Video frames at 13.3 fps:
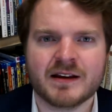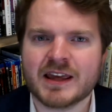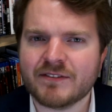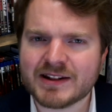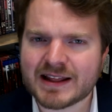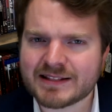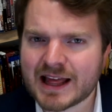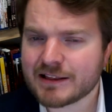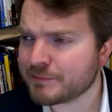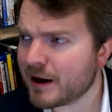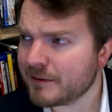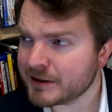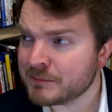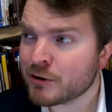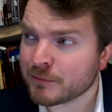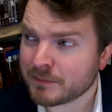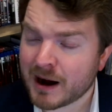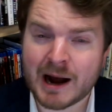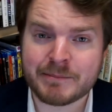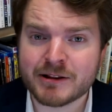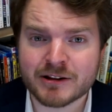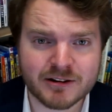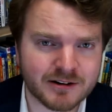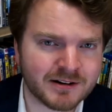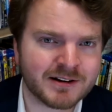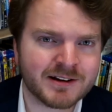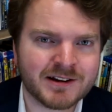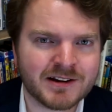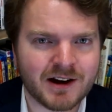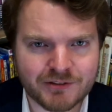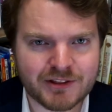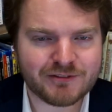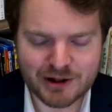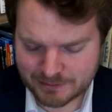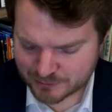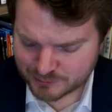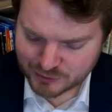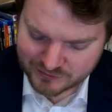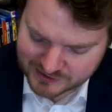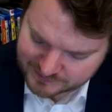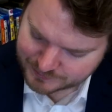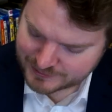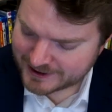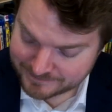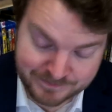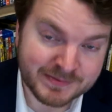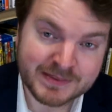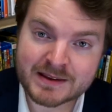given that that's probably the more popular of the Flubber movies, but